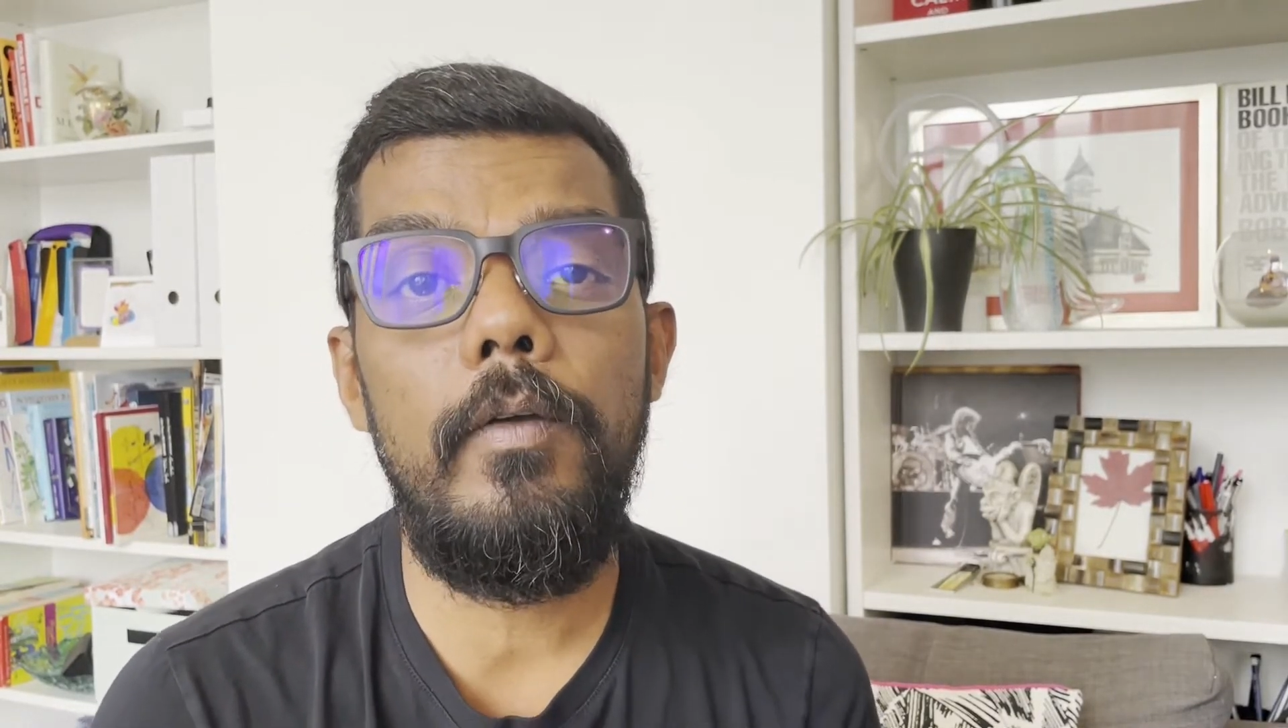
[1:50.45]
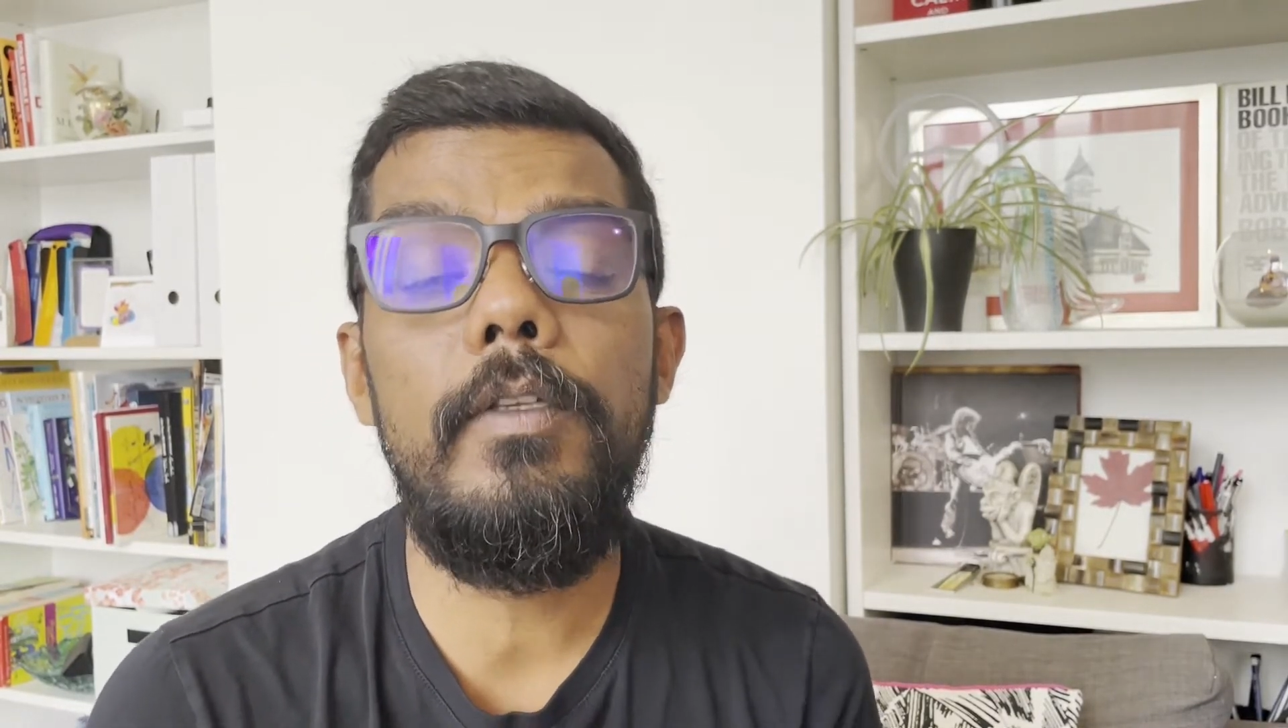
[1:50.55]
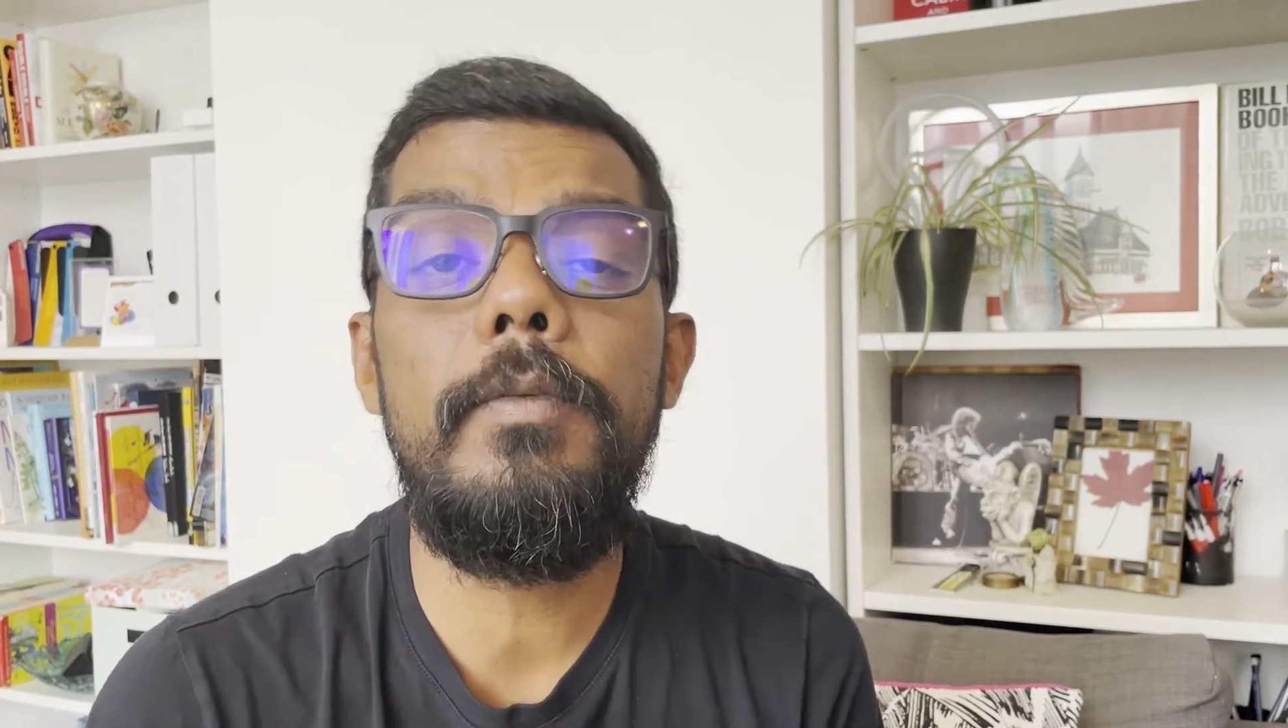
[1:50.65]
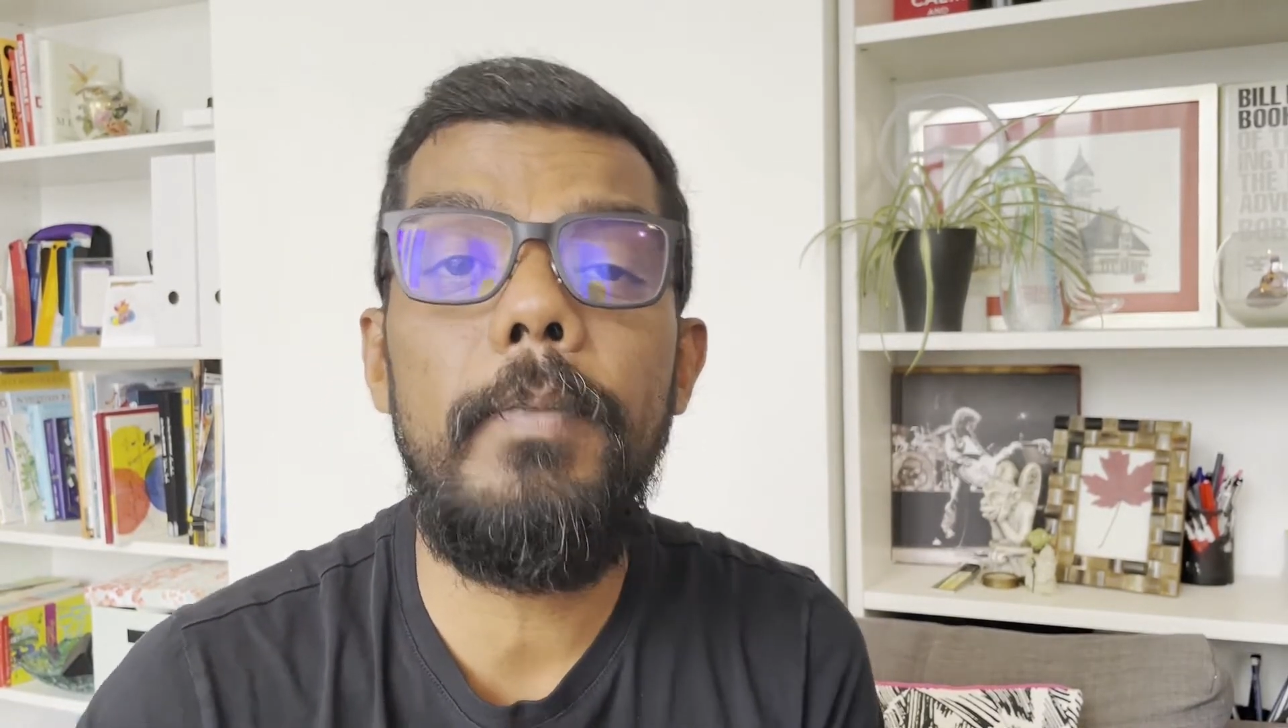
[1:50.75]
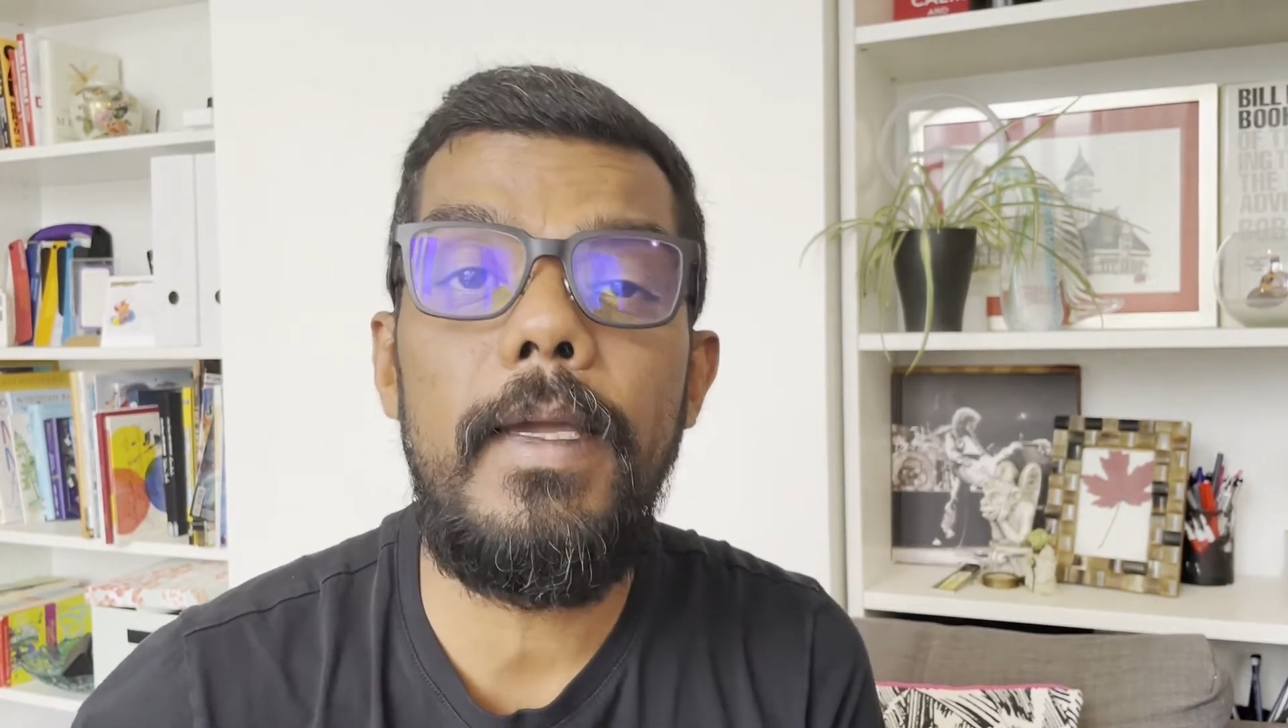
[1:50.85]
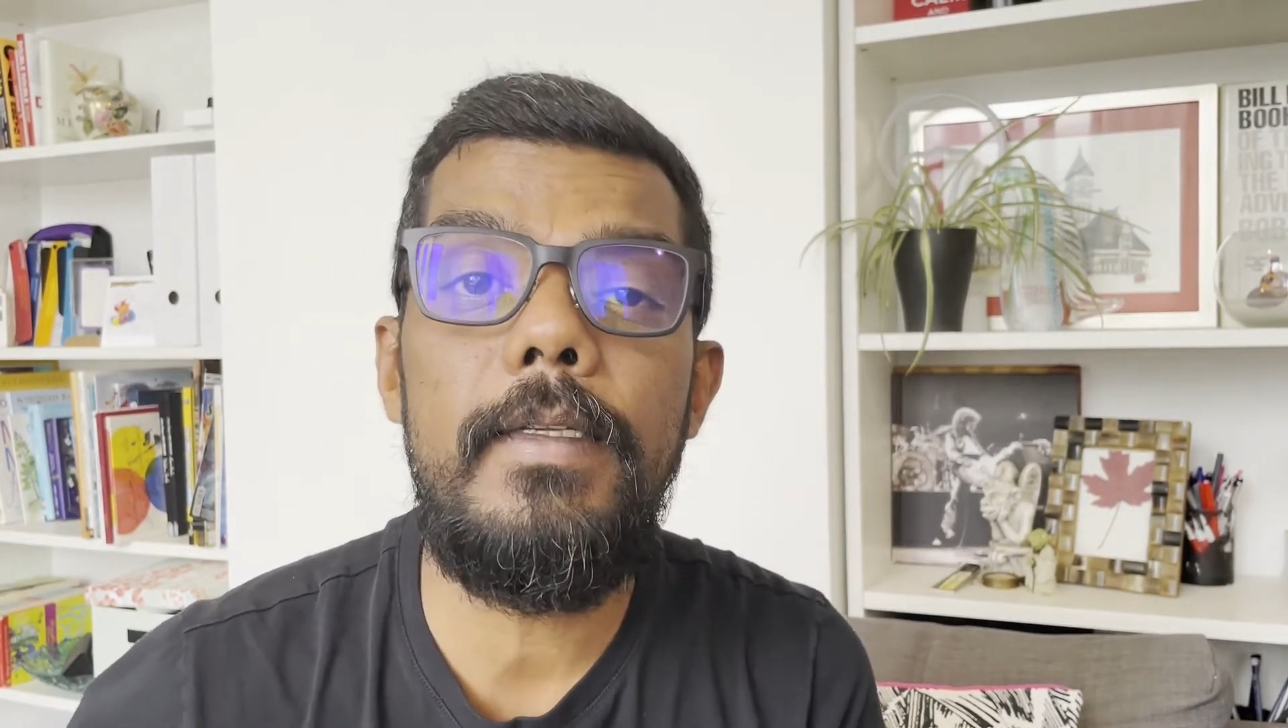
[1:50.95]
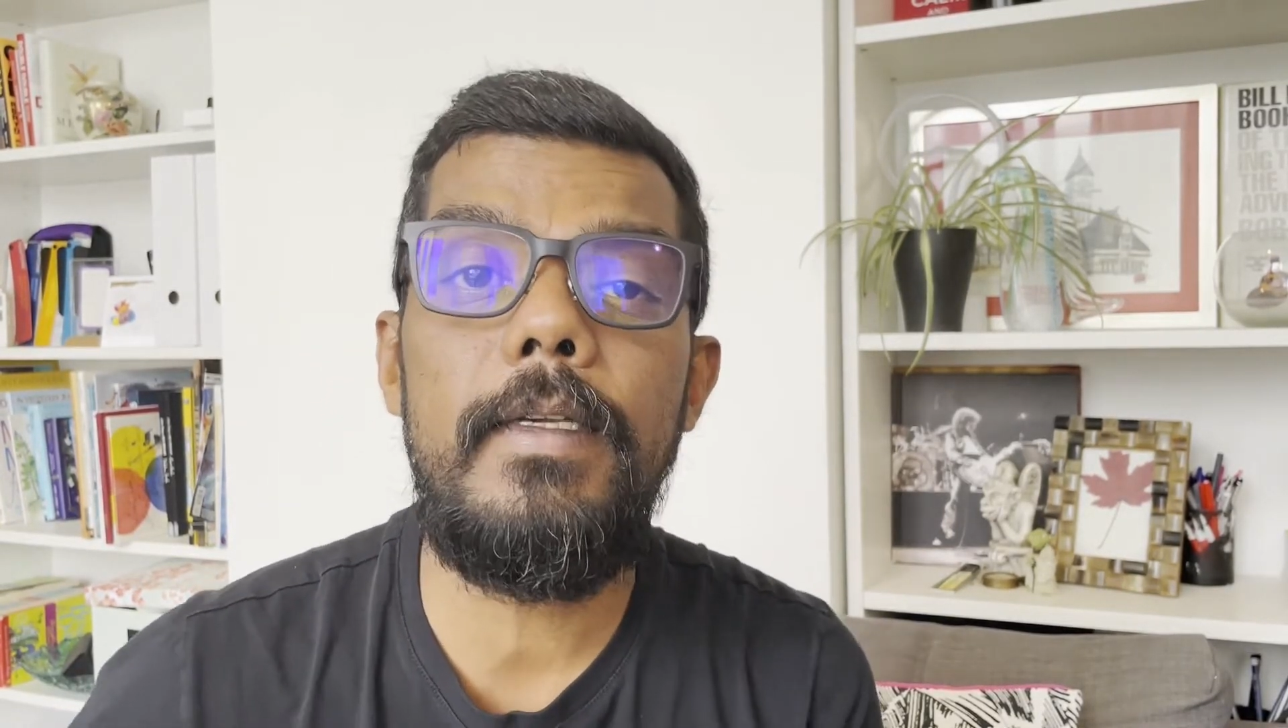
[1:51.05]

spend